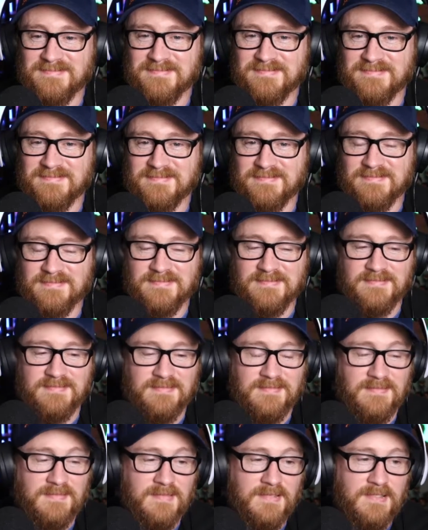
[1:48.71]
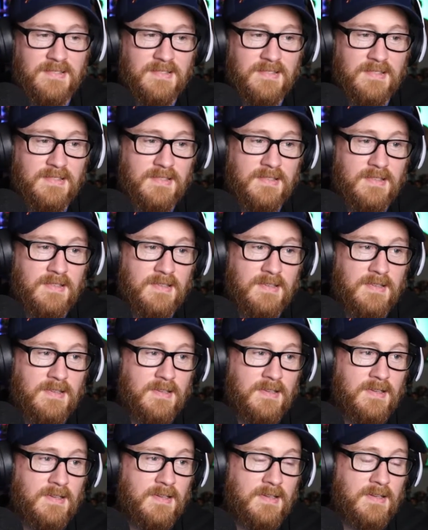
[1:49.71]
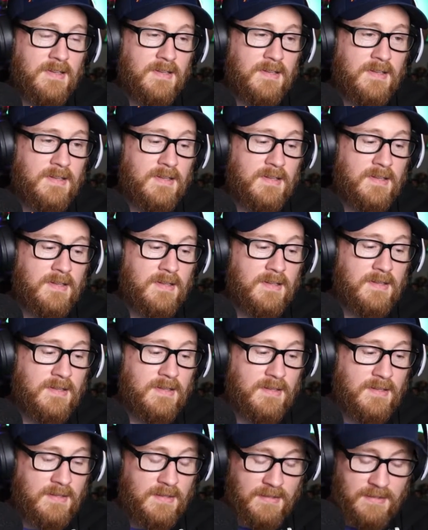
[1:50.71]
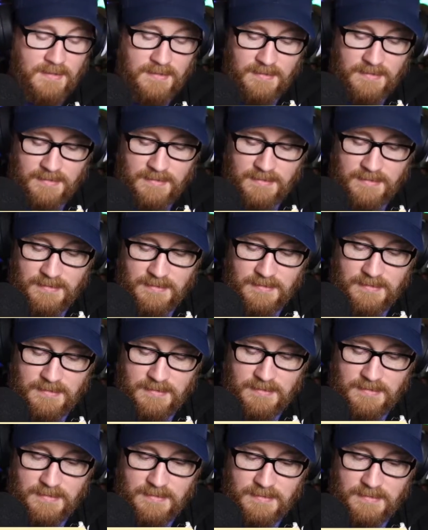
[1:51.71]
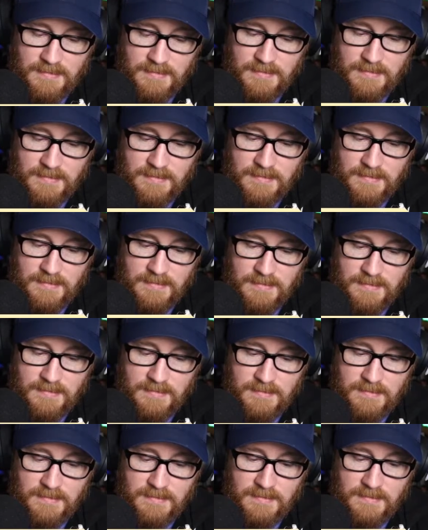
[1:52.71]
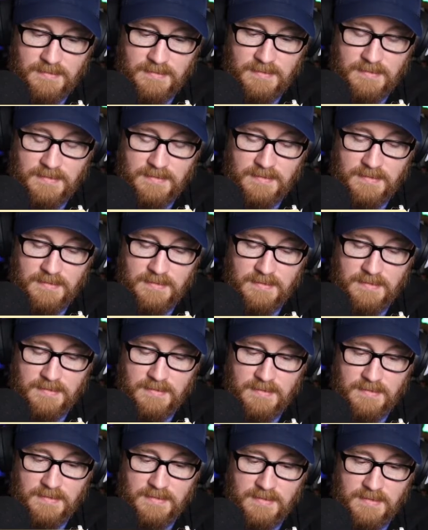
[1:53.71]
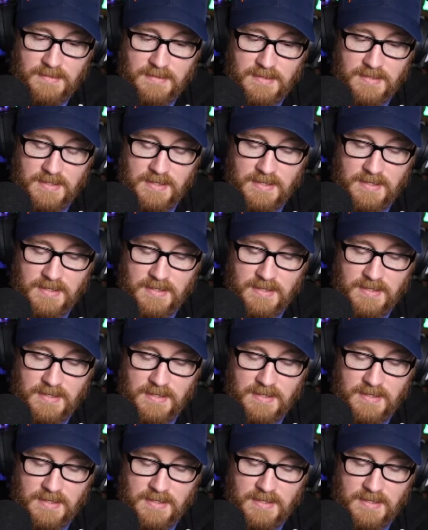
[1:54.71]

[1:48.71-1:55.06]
No words are spoken by the person on screen.